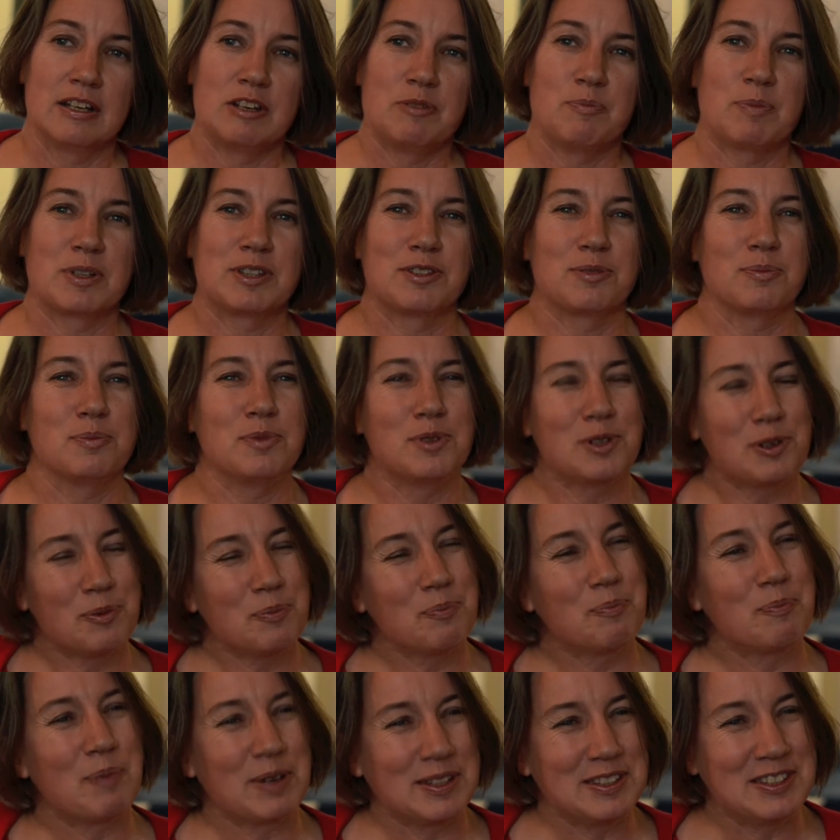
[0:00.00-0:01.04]
But the more
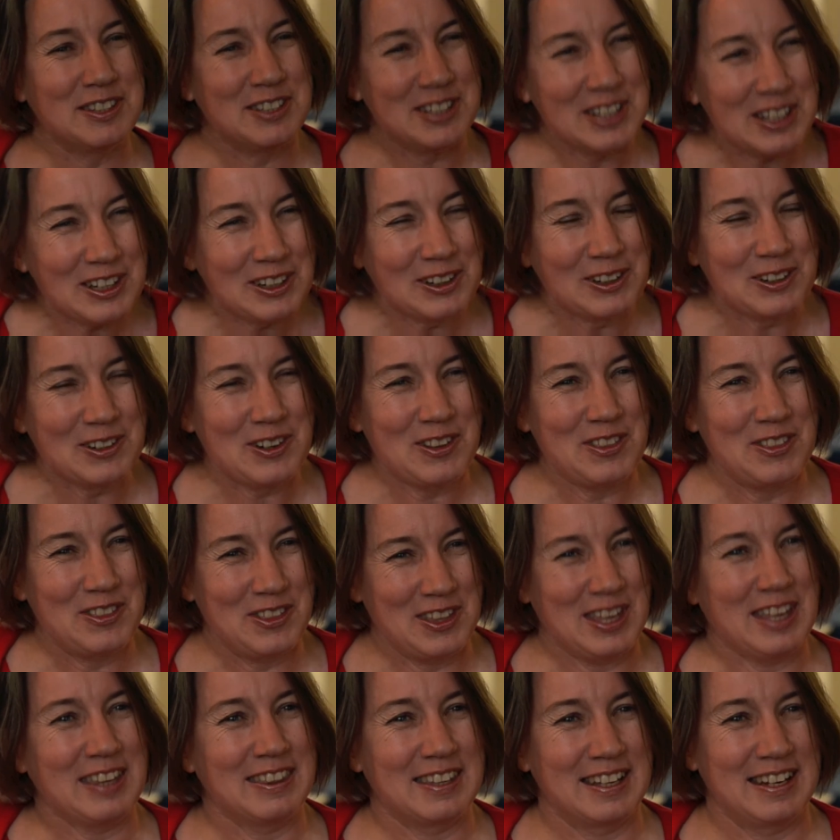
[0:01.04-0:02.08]
particular
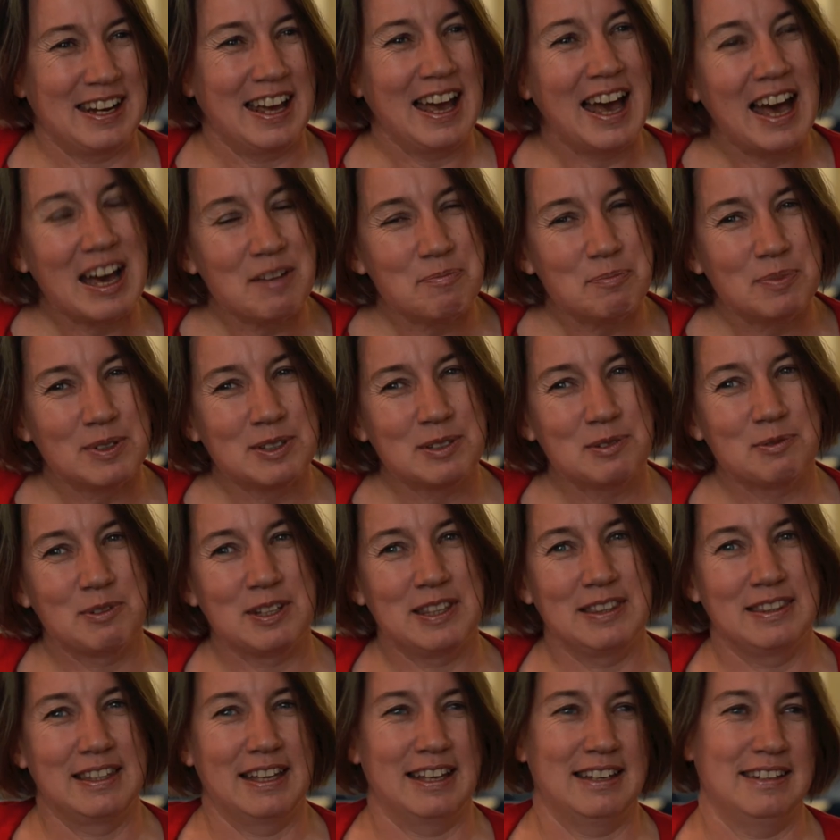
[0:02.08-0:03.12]
thing that happened
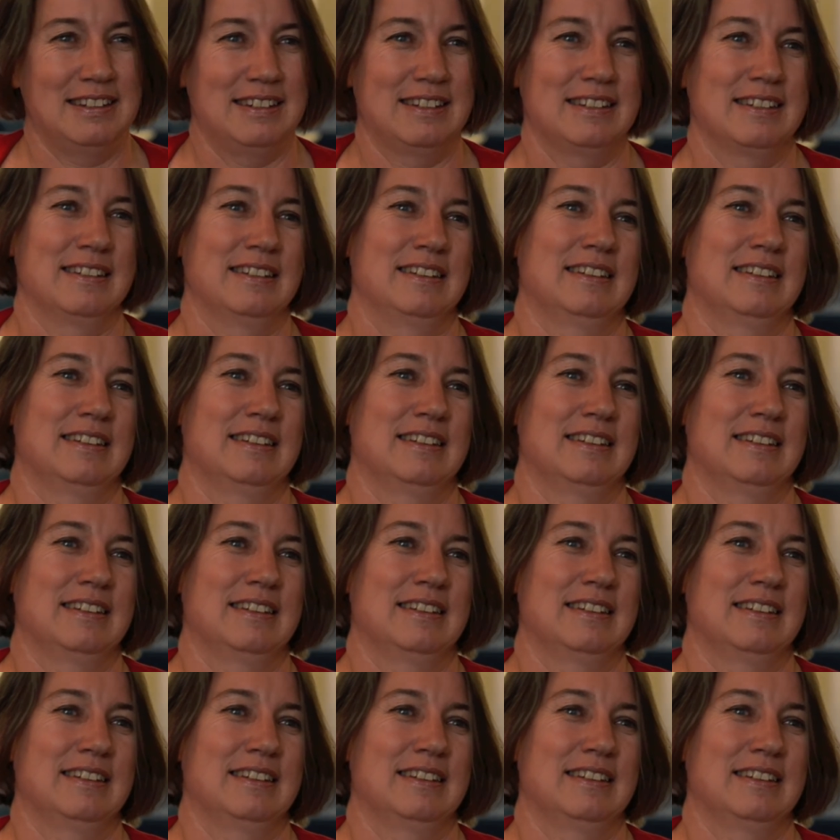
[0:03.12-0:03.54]
with that